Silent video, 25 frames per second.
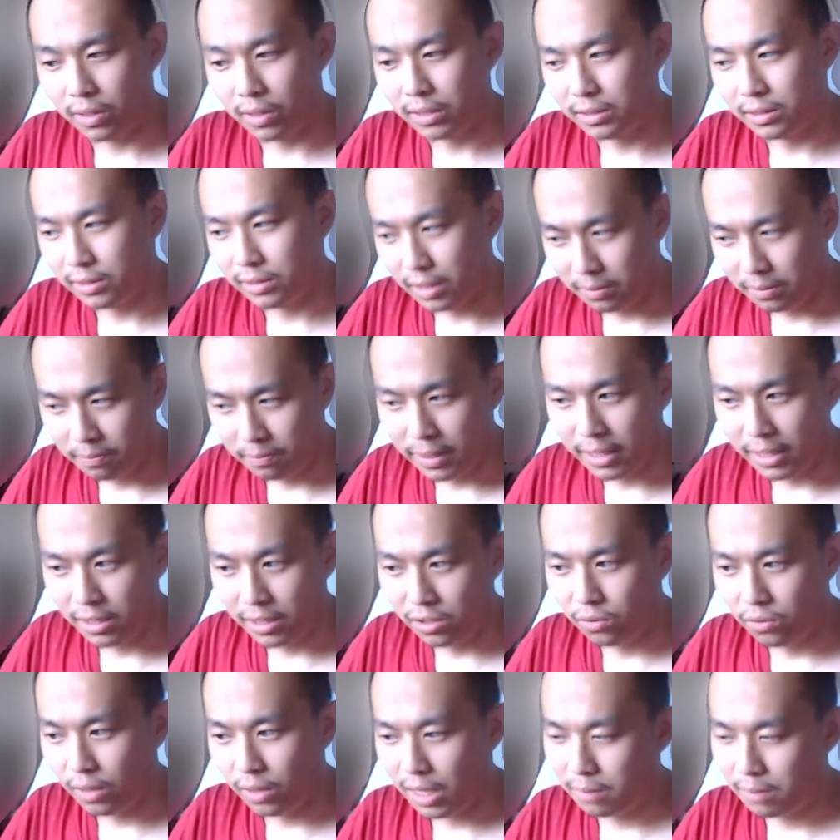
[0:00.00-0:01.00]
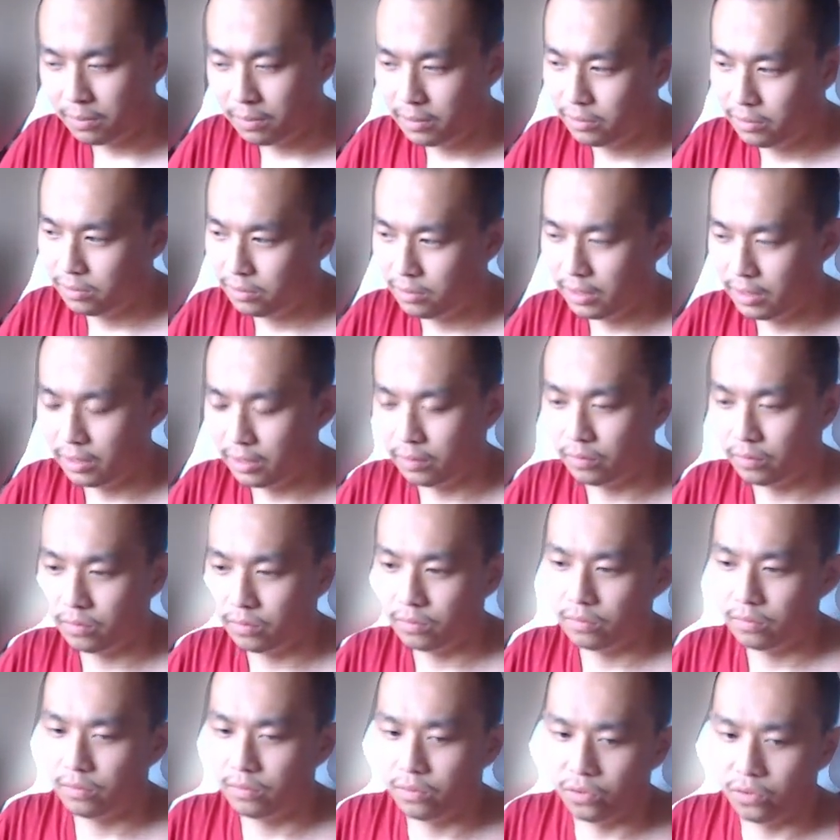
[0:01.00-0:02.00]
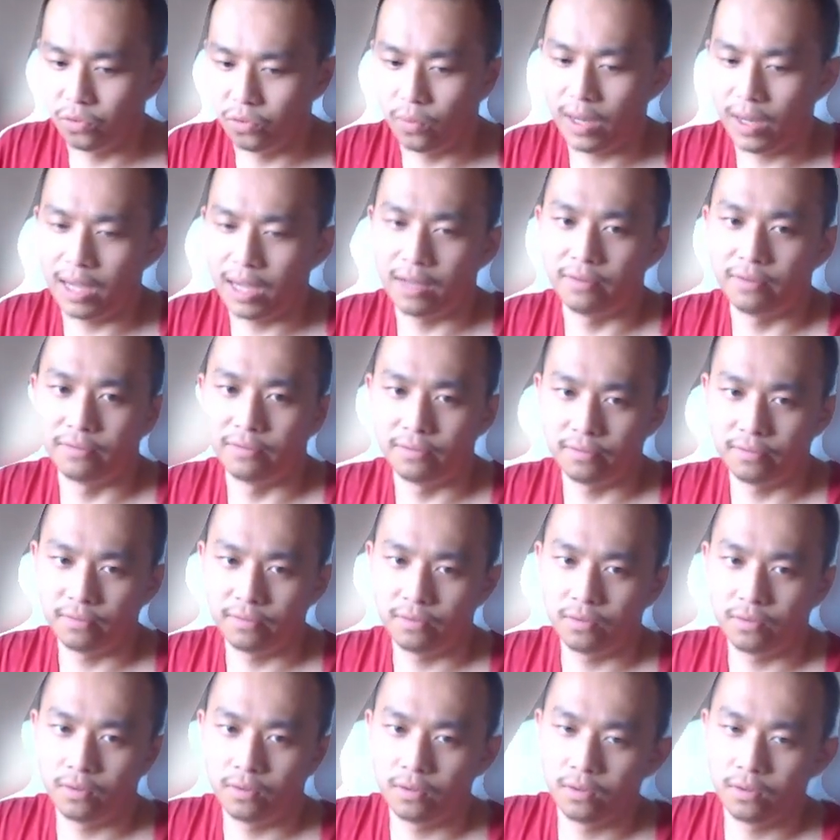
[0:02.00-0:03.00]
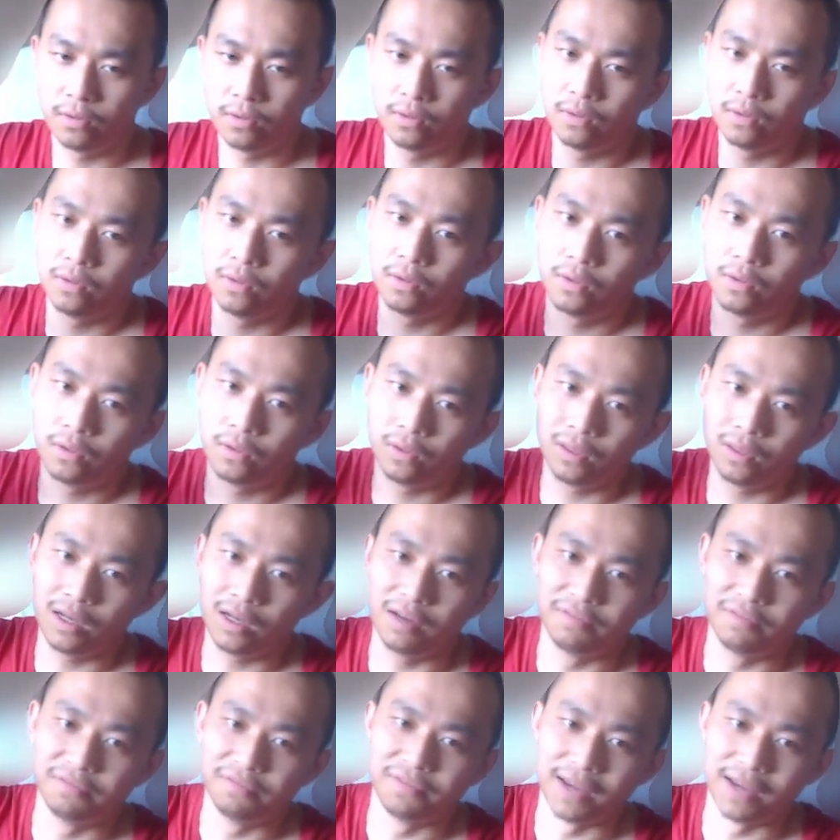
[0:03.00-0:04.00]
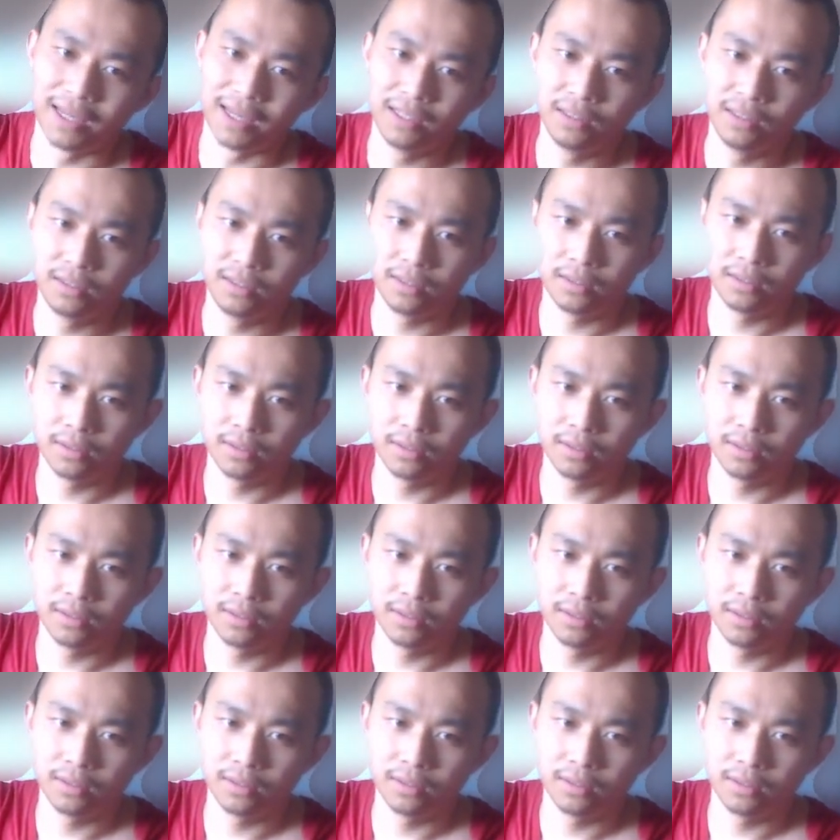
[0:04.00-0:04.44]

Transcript: It's like making new habits. It's you have event,